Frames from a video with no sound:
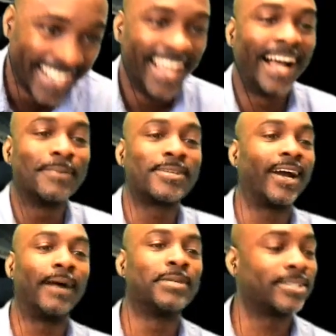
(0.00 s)
I'm
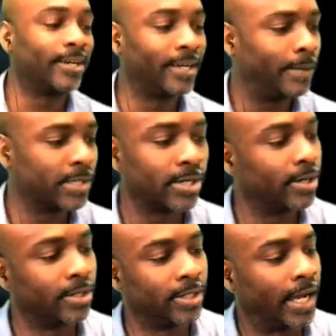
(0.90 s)
sorry, I'm gonna
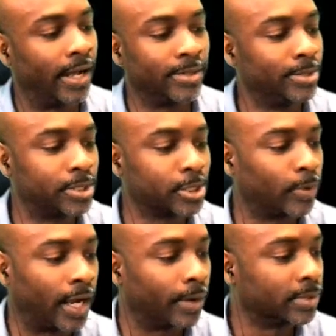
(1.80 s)
turn on y'all. I don't do
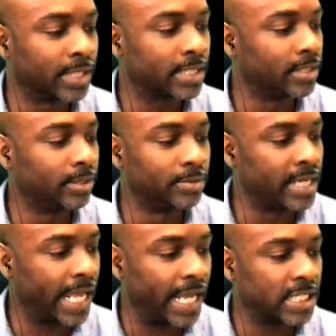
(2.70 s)
Chihuahuas. That's a little
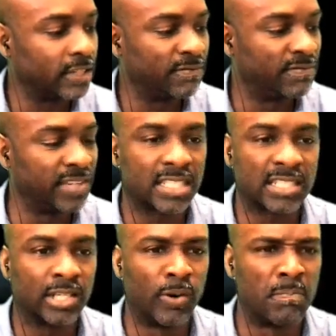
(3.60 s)
nasty, vicious
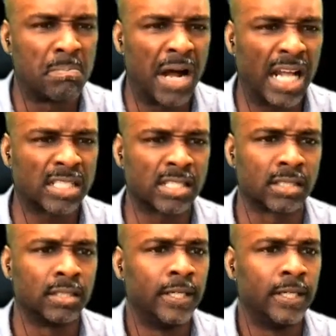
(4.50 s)
little monster.